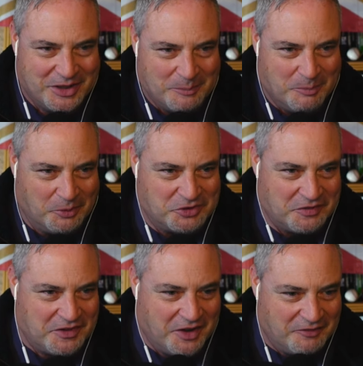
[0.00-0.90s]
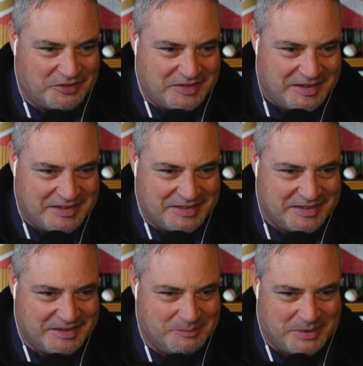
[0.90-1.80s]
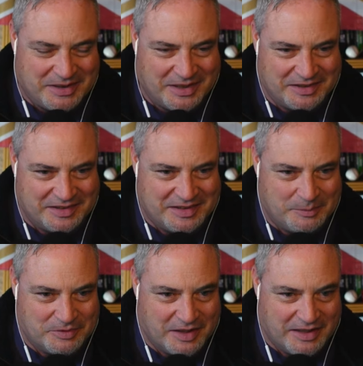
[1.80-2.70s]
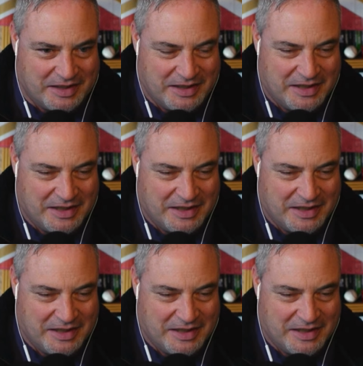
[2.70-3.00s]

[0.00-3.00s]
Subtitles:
most of the offseason, because it seems like